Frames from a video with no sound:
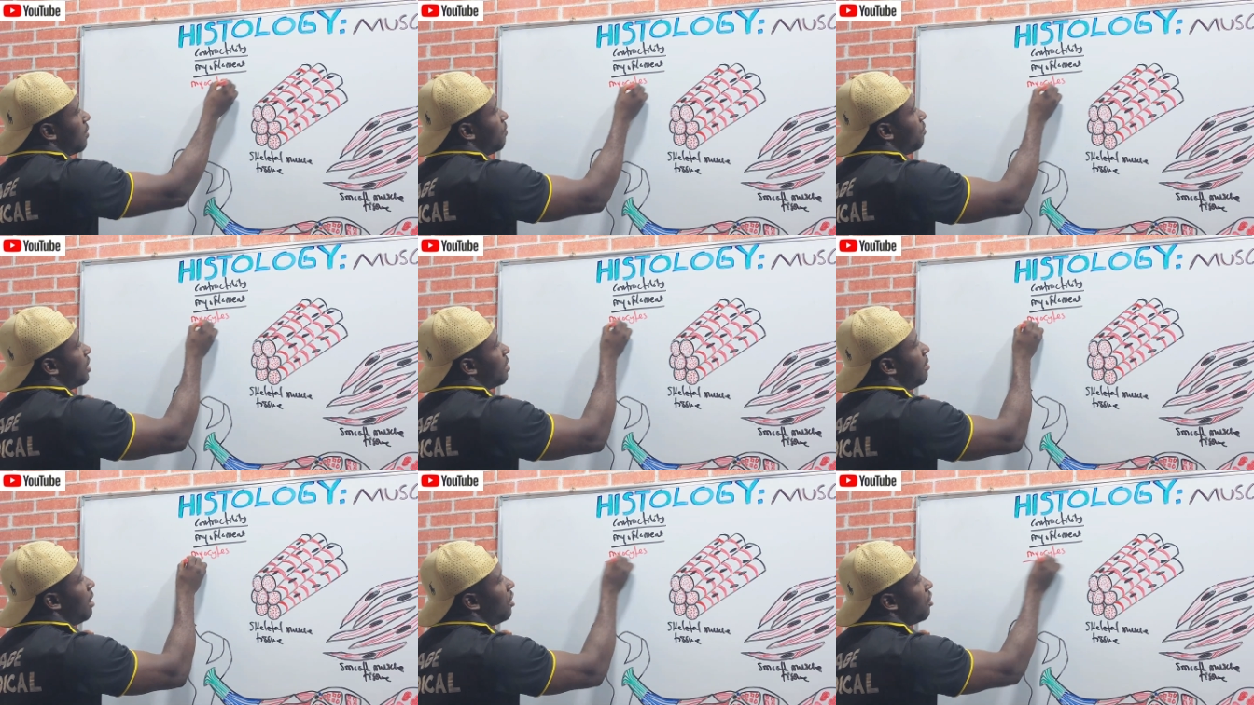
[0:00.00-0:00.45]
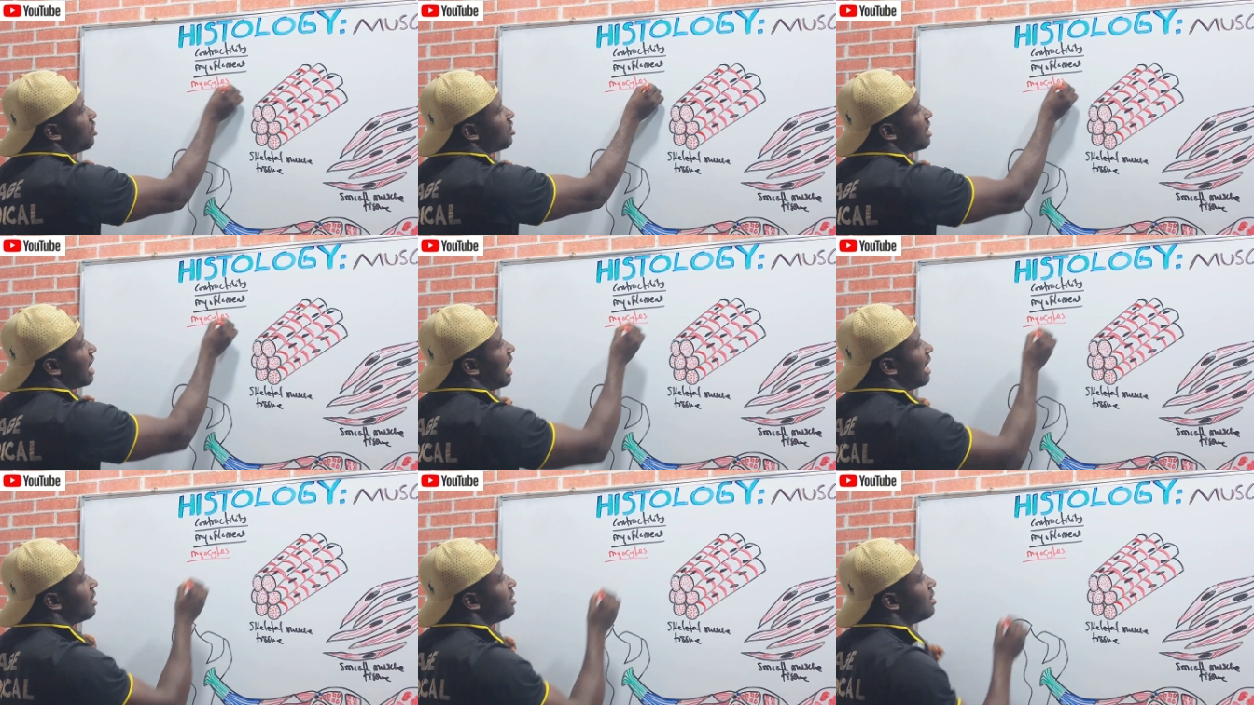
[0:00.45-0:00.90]
The
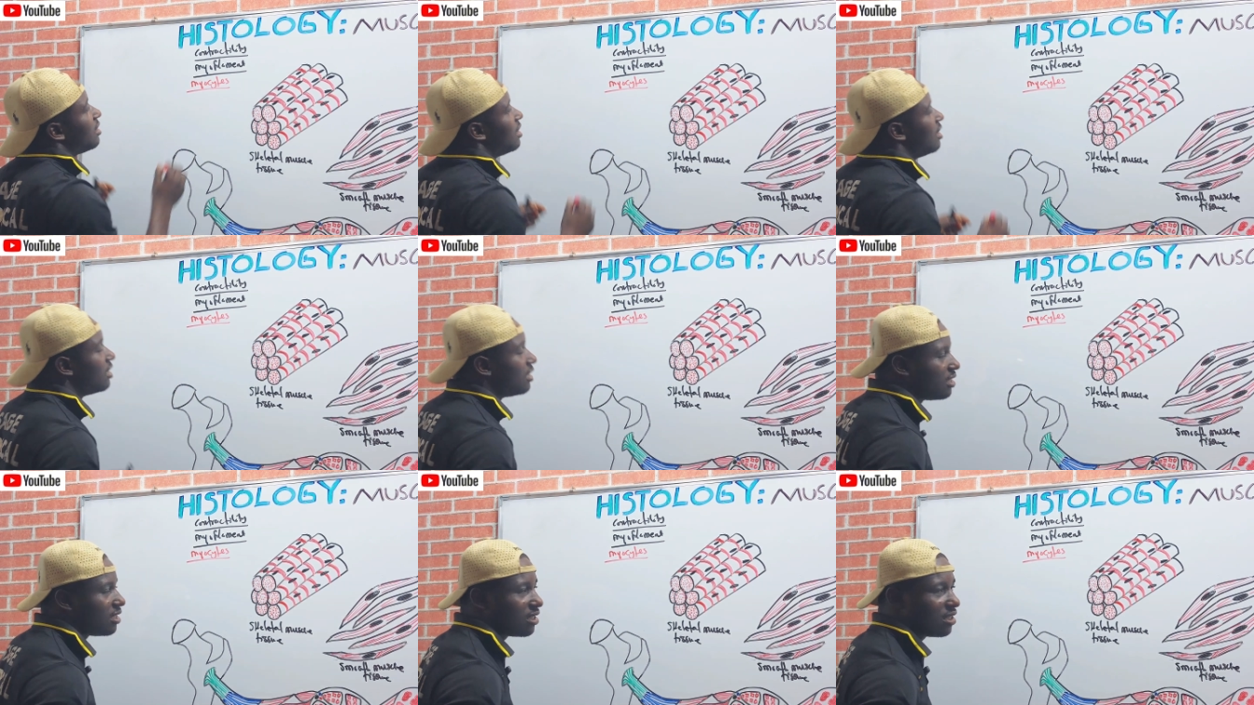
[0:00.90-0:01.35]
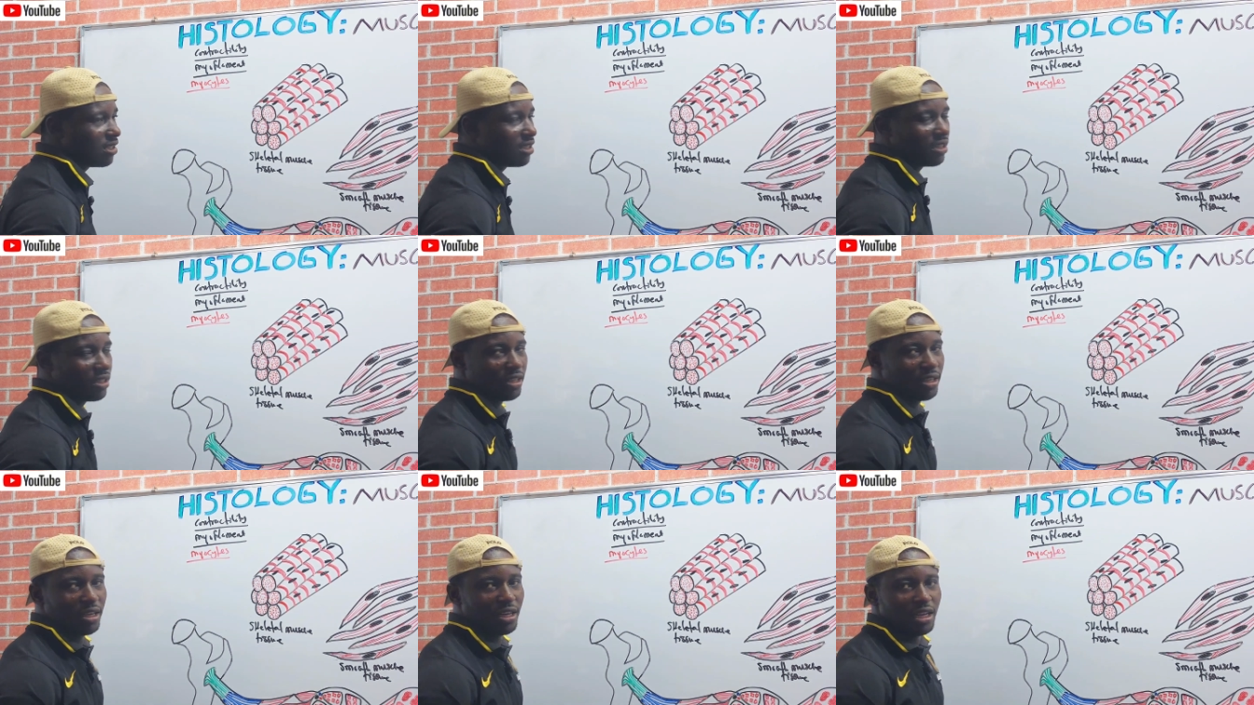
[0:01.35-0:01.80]
myocyte is
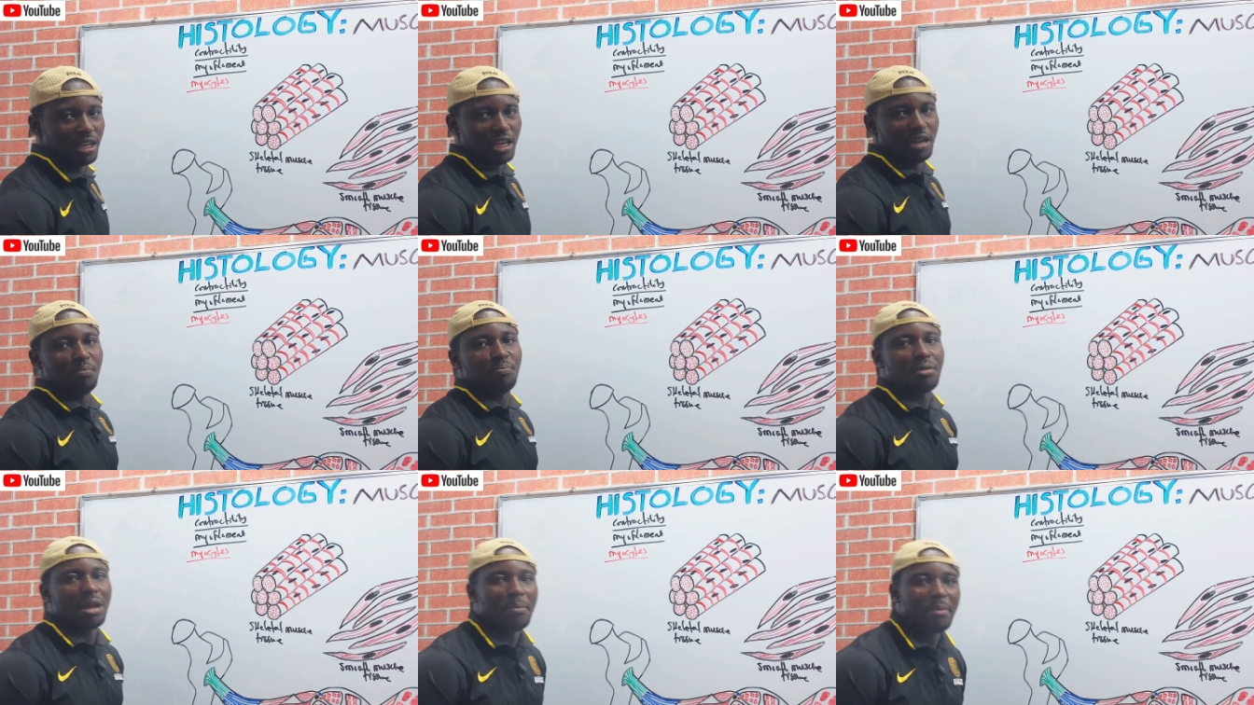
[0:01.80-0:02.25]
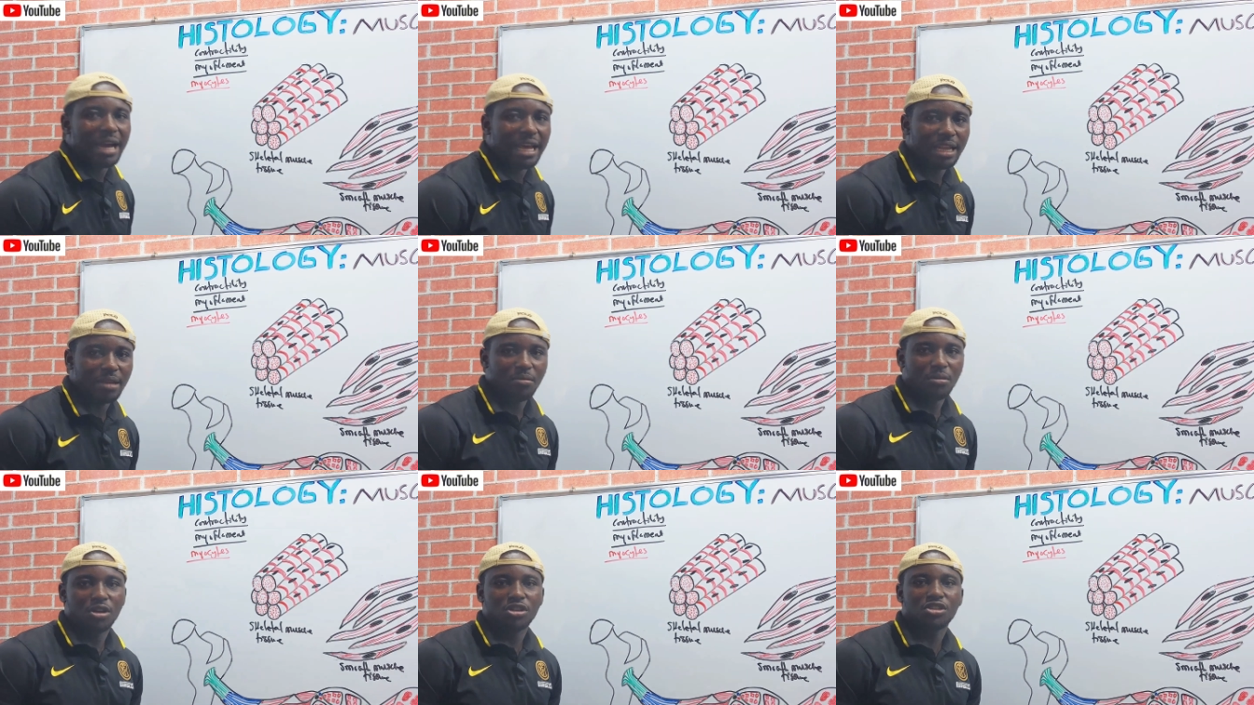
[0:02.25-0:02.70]
a primary
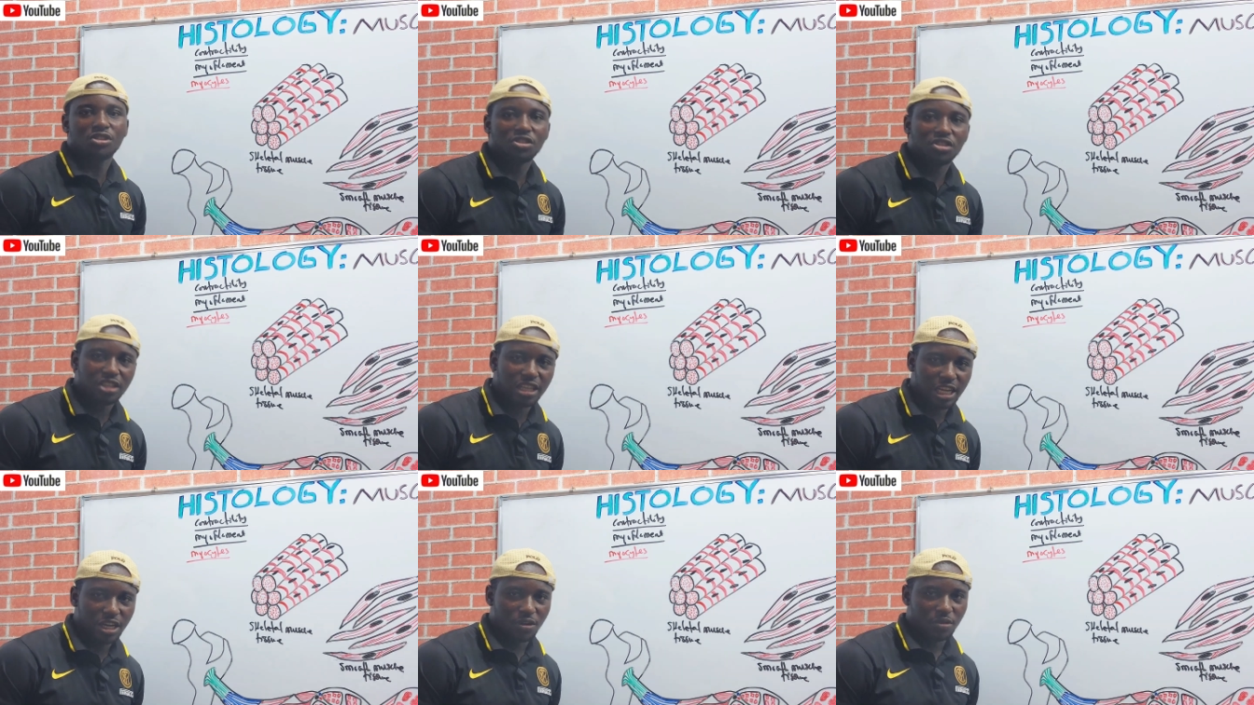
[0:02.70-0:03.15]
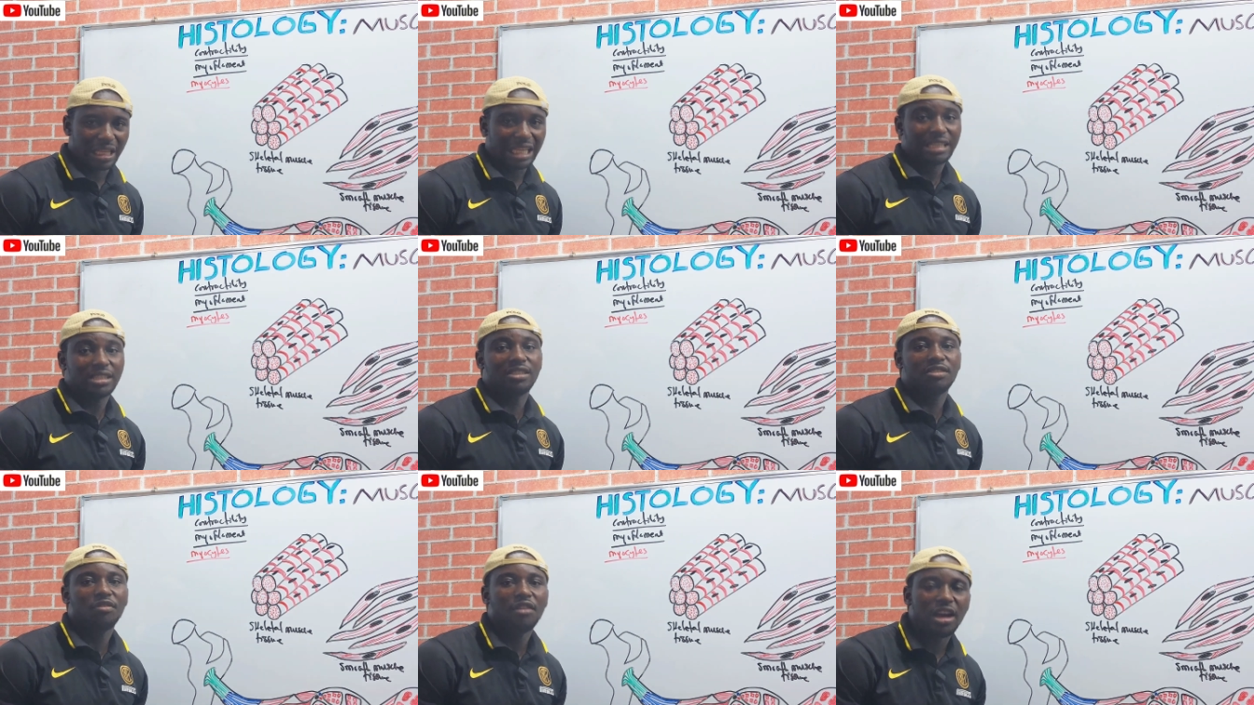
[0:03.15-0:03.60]
muscle cell that
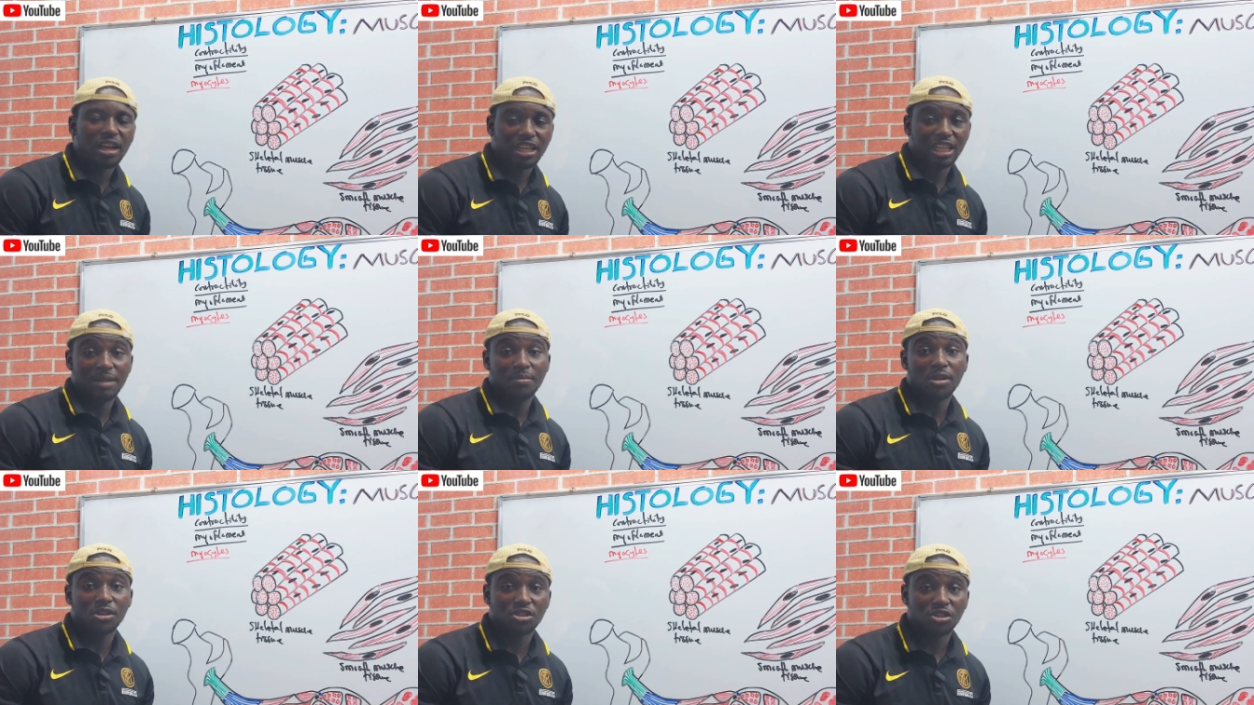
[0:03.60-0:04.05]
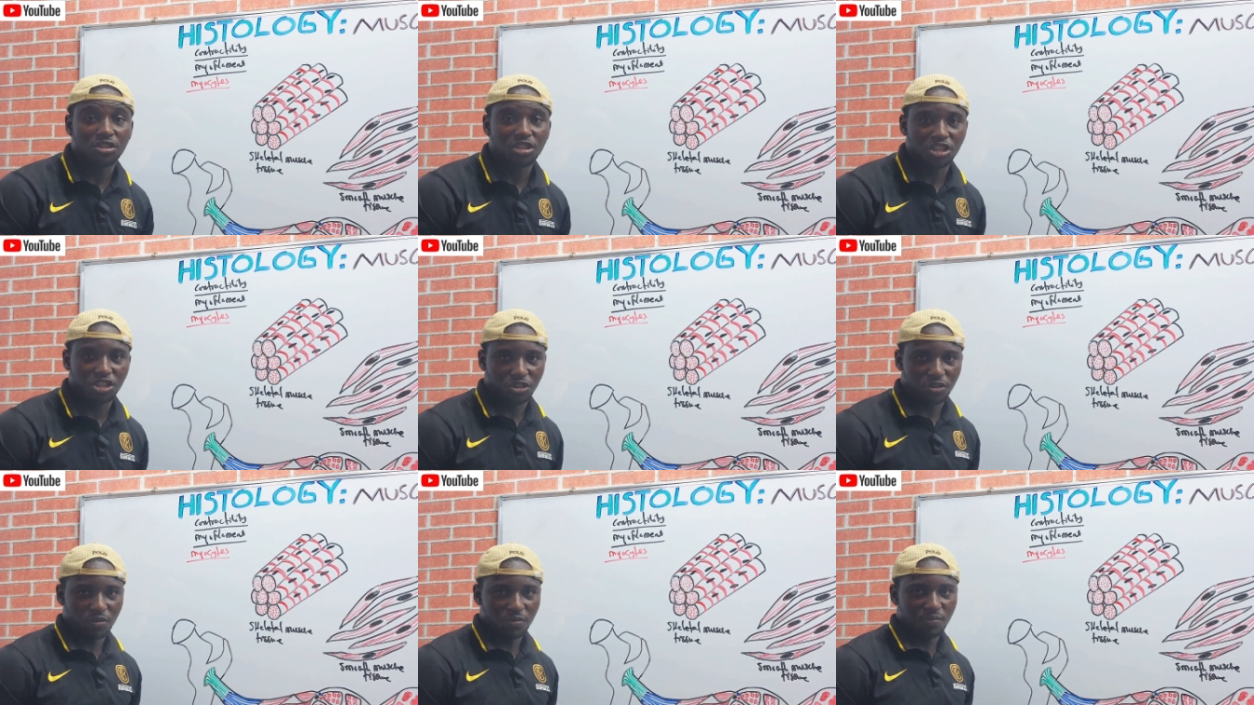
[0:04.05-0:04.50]
is found in the muscle
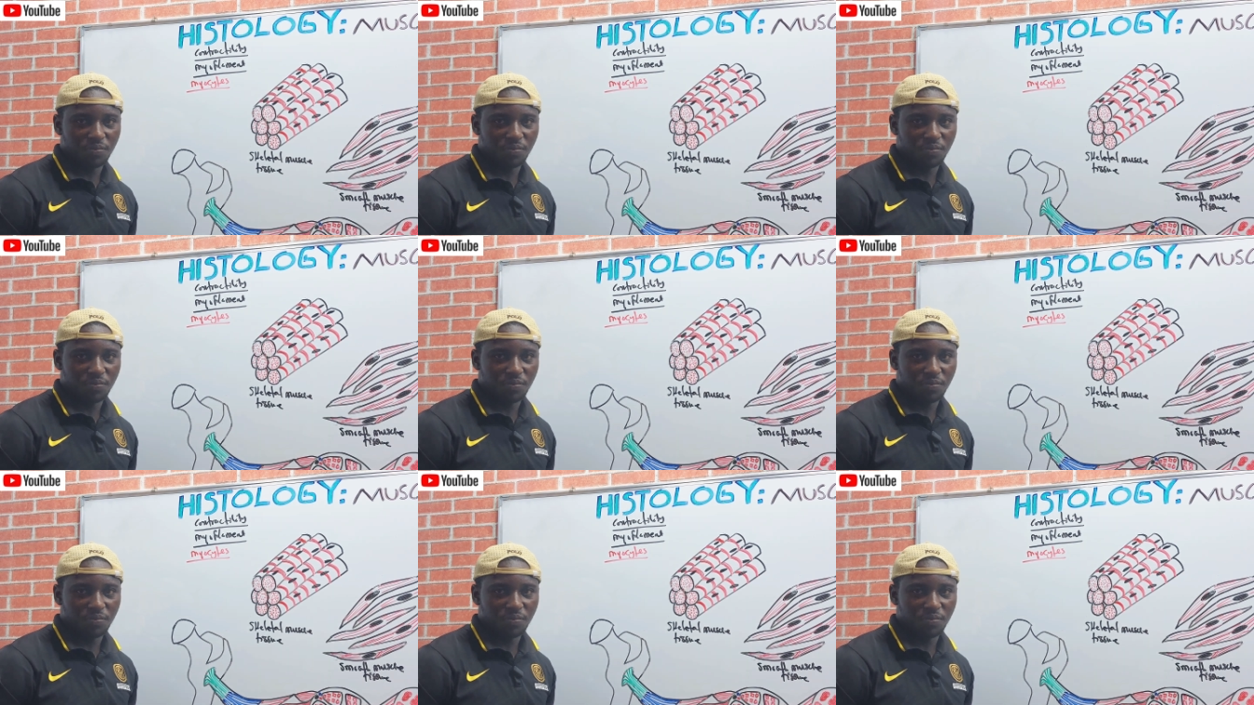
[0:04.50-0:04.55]
tissue.